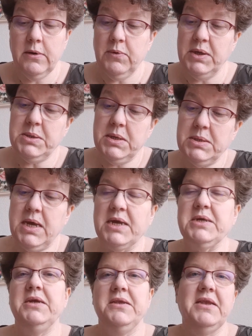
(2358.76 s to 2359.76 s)
Which is
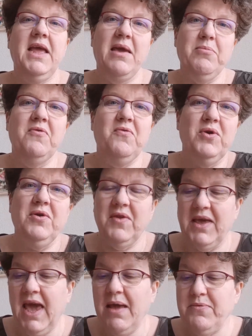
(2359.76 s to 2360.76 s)
actually the name of one of the
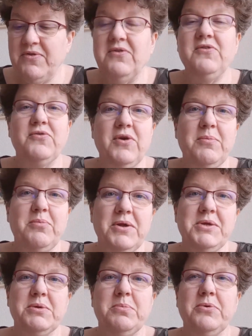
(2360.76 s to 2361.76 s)
games, the Turing
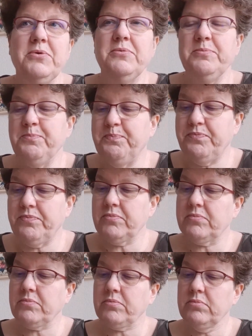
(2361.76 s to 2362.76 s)
principle.
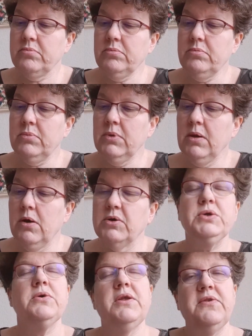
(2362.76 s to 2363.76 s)
Oh,
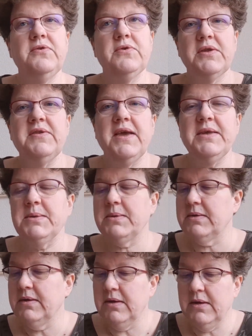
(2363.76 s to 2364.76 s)
sorry, the Turing
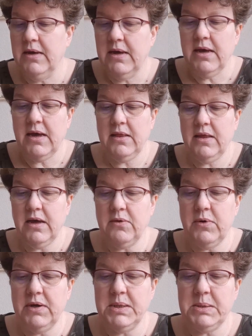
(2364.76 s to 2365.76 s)
test. And the other
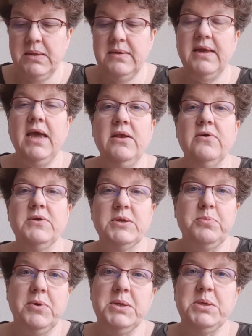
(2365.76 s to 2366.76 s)
one is the Talos
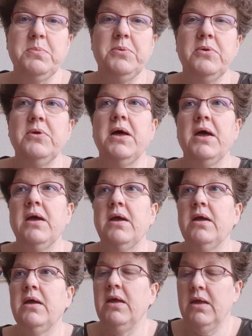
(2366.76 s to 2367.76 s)
principle.
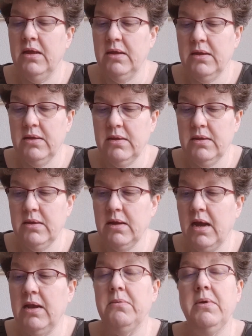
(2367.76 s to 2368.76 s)
I
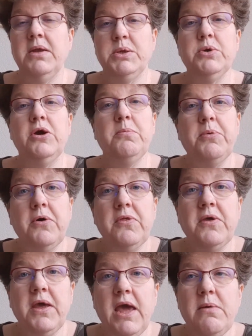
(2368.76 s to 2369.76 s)
enjoyed
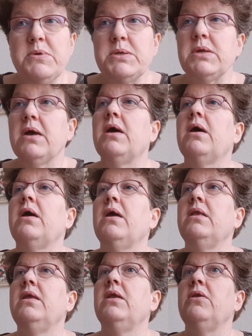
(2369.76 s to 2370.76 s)
both games.
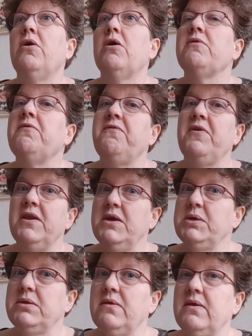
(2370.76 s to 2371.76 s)
I did not
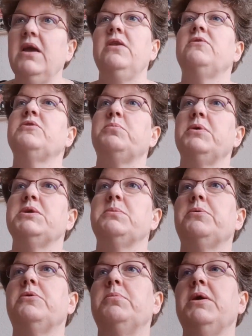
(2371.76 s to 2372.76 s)
finish the Talos
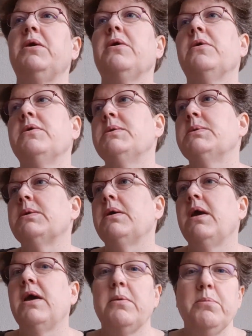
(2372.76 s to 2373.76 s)
principle because
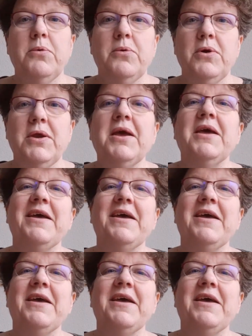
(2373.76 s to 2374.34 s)
I got bored.